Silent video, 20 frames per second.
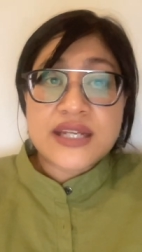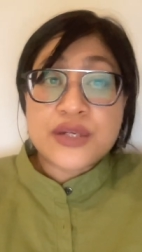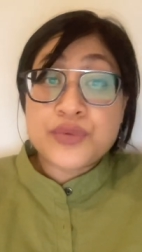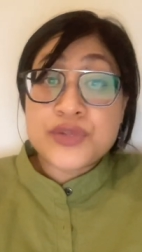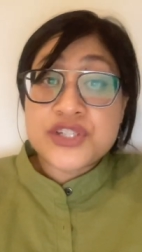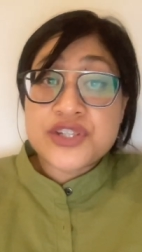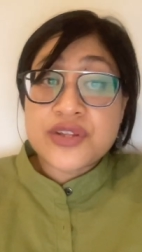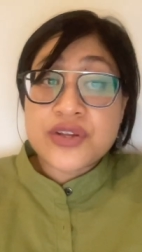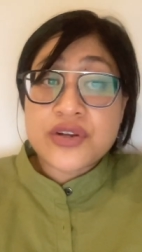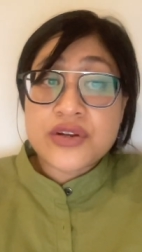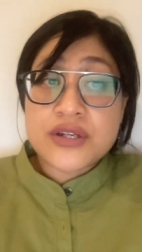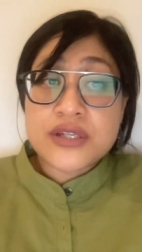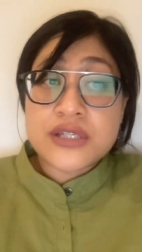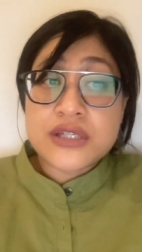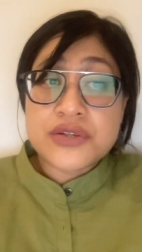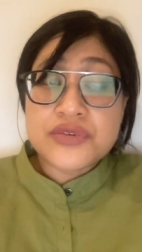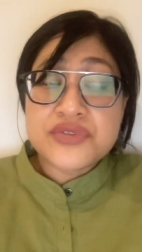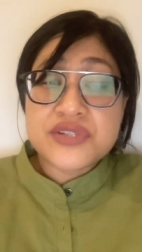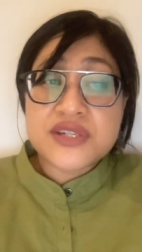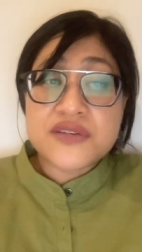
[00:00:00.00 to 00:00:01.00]
at which they are
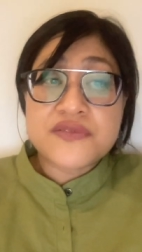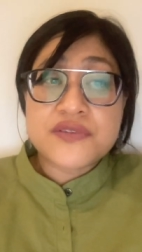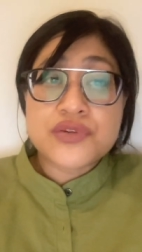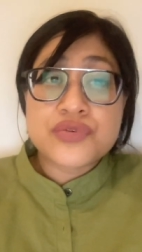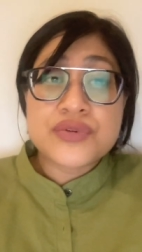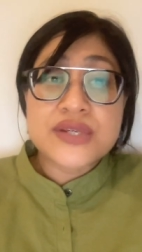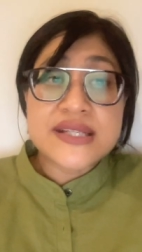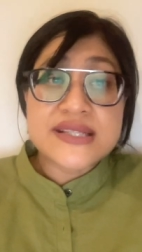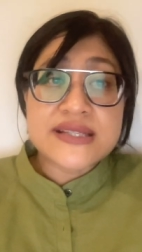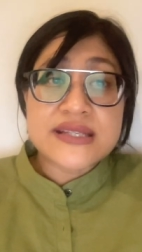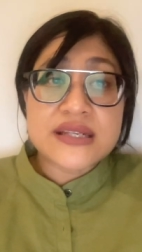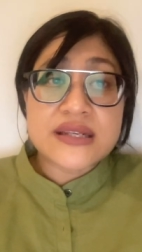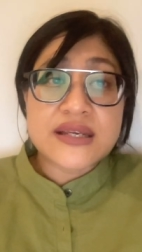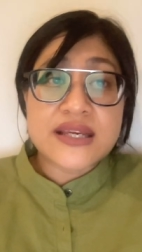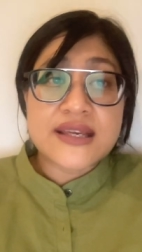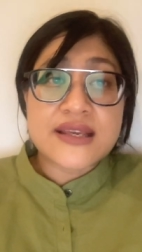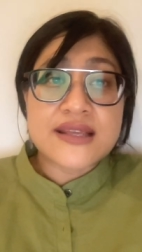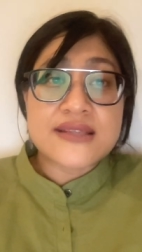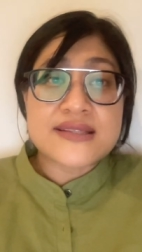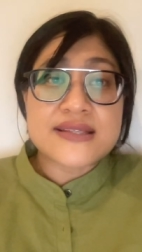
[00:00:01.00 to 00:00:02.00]
accused of treason
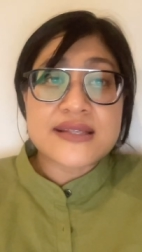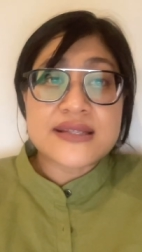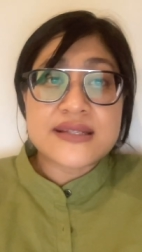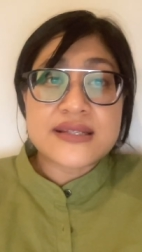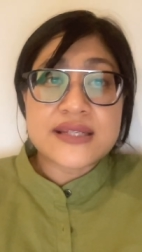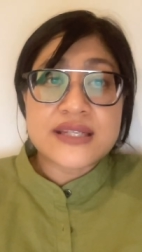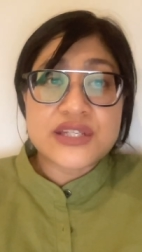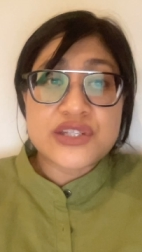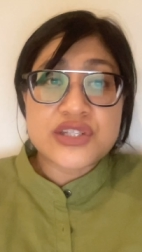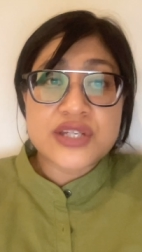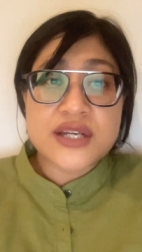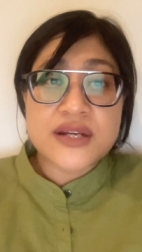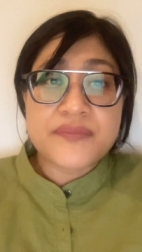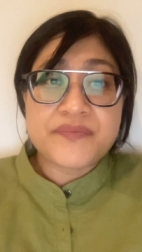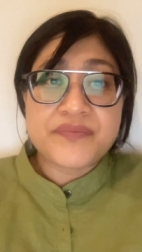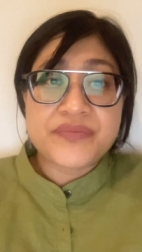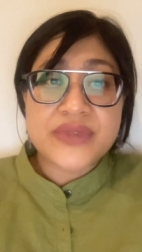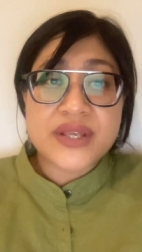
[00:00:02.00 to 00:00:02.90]
against Indonesia,